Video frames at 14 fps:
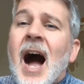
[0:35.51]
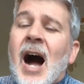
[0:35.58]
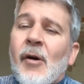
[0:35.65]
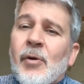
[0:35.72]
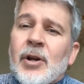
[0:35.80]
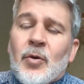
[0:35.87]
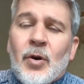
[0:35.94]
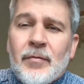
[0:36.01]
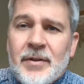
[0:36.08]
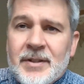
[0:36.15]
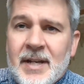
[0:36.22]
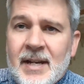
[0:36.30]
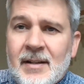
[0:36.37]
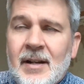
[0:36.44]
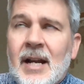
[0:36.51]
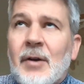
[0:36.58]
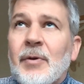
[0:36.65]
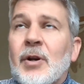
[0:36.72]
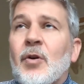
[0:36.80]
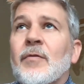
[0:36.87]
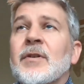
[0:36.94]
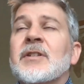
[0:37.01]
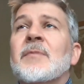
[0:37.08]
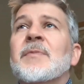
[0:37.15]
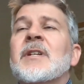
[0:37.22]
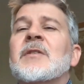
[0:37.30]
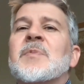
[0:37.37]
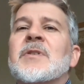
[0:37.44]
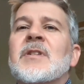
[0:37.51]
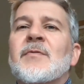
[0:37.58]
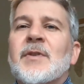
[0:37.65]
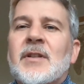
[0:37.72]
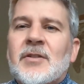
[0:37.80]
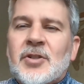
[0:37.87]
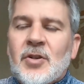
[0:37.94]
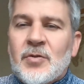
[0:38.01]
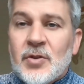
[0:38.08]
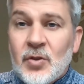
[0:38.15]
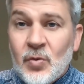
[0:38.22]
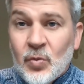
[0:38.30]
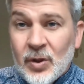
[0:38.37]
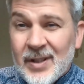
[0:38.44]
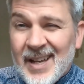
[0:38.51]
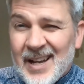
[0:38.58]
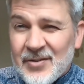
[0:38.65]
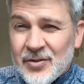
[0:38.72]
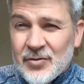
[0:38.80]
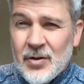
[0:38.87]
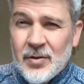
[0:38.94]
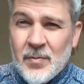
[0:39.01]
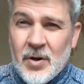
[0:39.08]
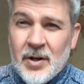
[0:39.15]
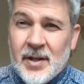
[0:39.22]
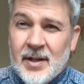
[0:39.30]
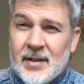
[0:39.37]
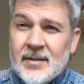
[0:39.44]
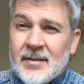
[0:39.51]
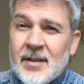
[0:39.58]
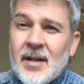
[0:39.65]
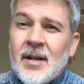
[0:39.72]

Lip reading: I want to go over the data, and I want to go over something specific that shows you really how strong the market is